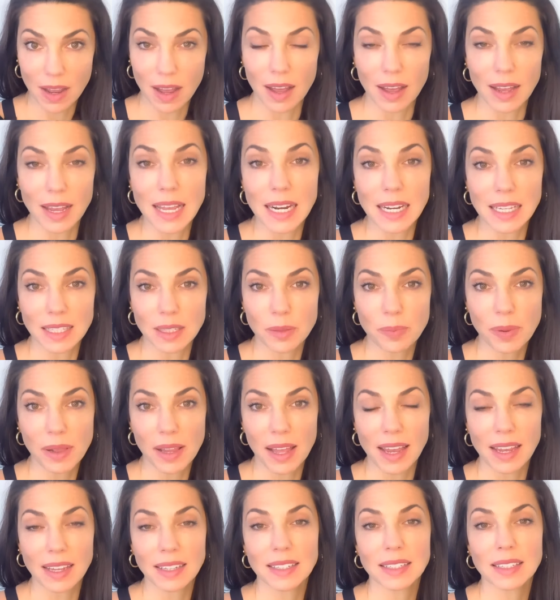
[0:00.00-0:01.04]
in its
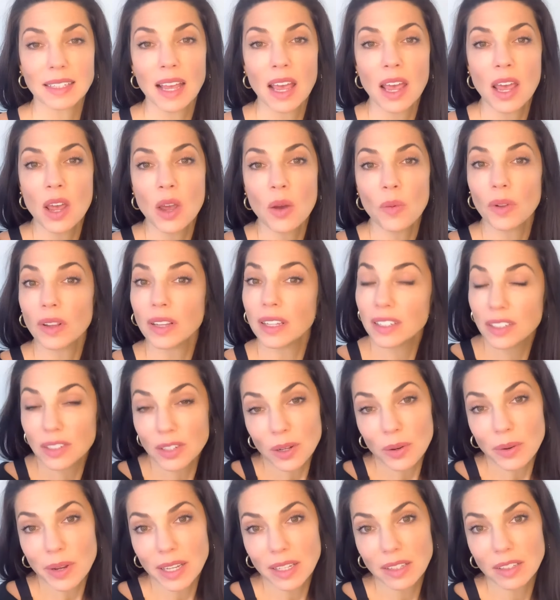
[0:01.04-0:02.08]
place. Well, in
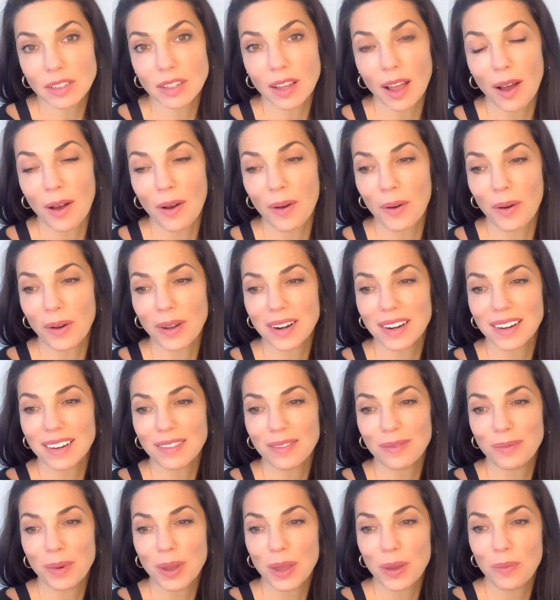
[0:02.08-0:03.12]
doing so,
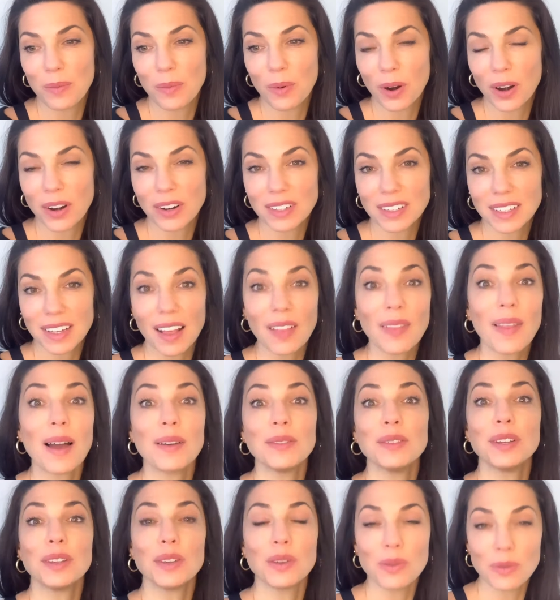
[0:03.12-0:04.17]
we weren't allowed
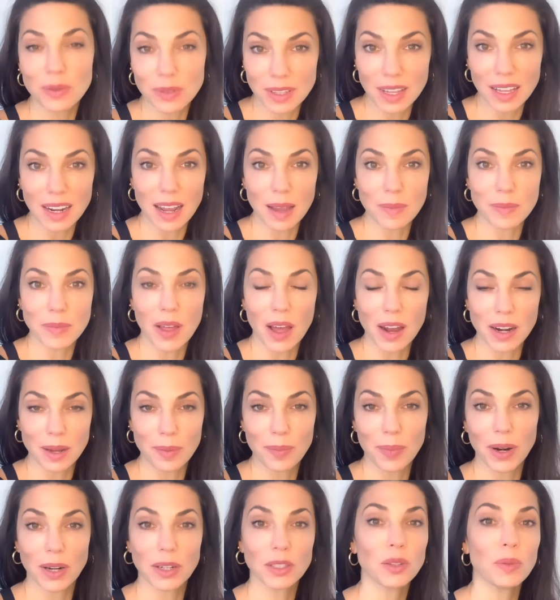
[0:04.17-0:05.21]
to use the name Lotte
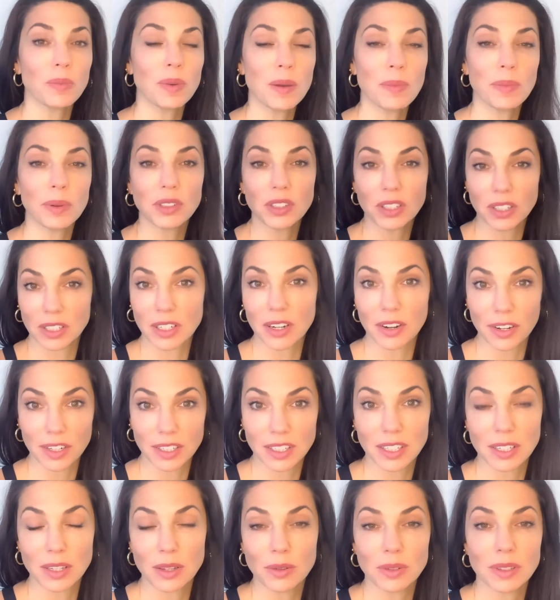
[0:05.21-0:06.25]
Berk, so people just started to
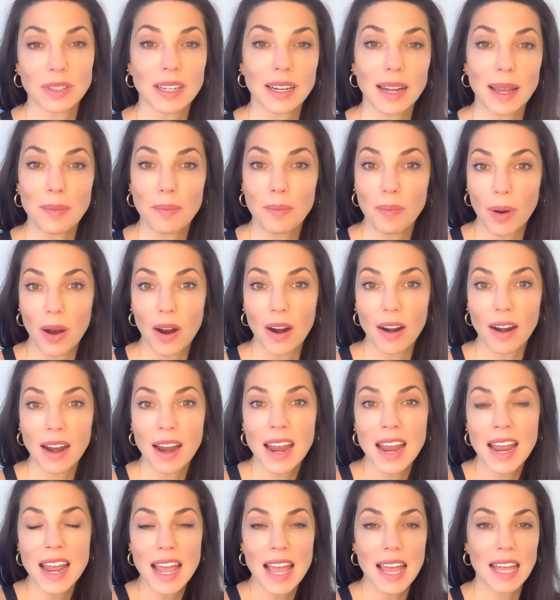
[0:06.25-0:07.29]
use the name bar.
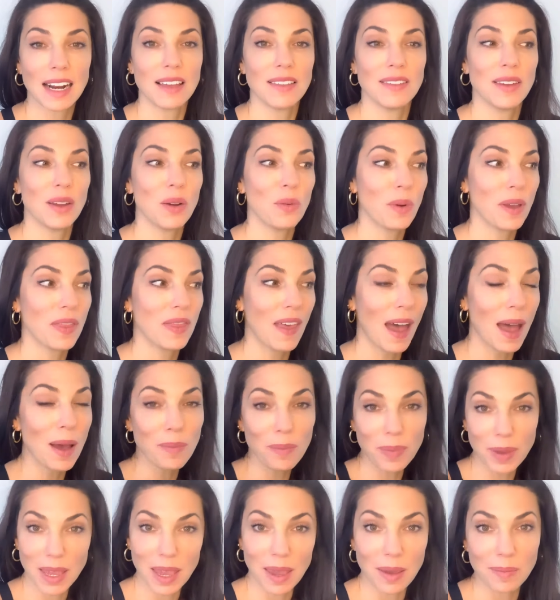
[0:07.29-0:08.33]
And I think when that
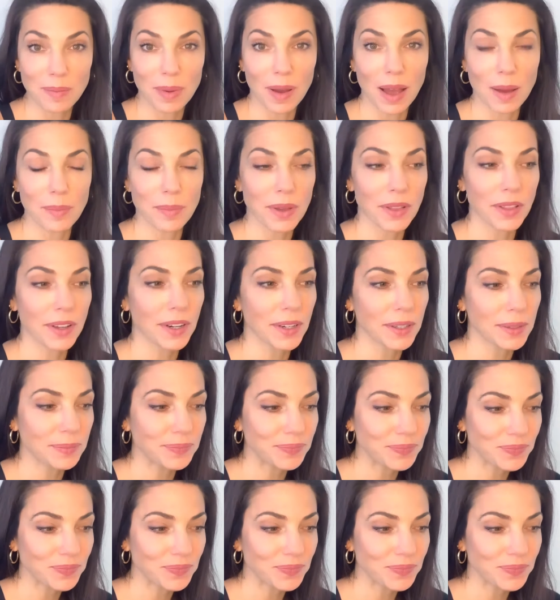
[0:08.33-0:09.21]
became popular,